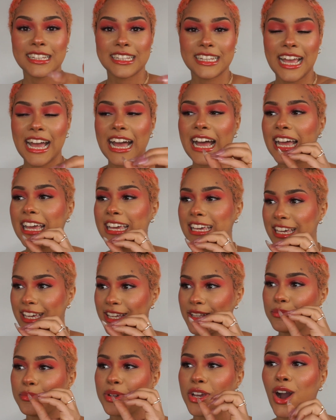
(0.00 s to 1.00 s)
That
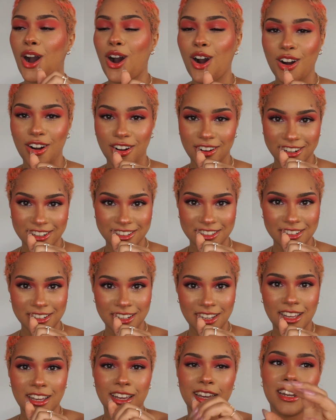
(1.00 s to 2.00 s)
hit me hard.
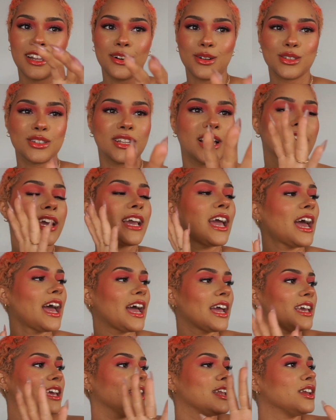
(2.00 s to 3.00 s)
And I was like,
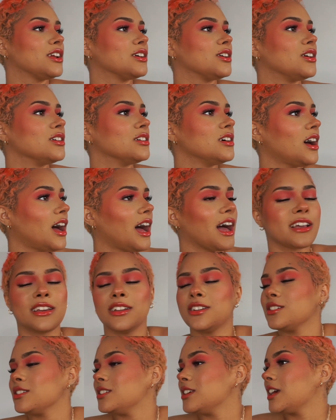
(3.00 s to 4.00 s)
I cannot, I
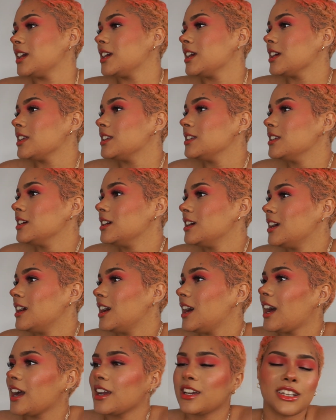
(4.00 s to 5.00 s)
cannot take it.
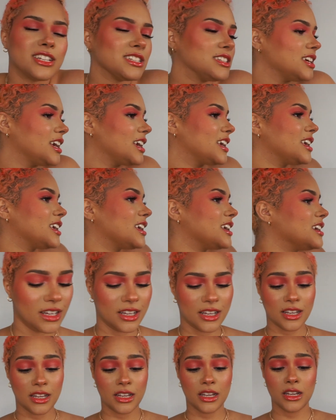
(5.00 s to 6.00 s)
I cannot take it.
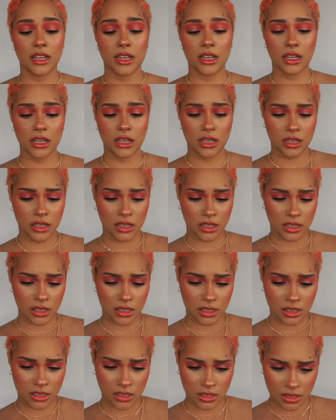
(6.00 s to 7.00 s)
And capture the
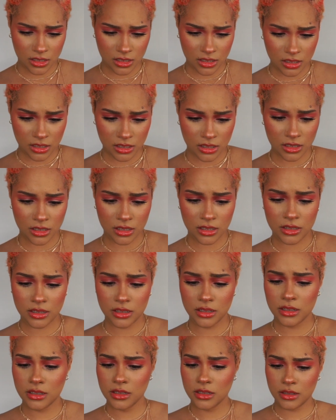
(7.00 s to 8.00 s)
moment.
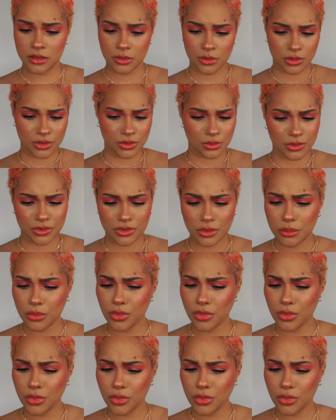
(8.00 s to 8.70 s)
Forgive me, it just was a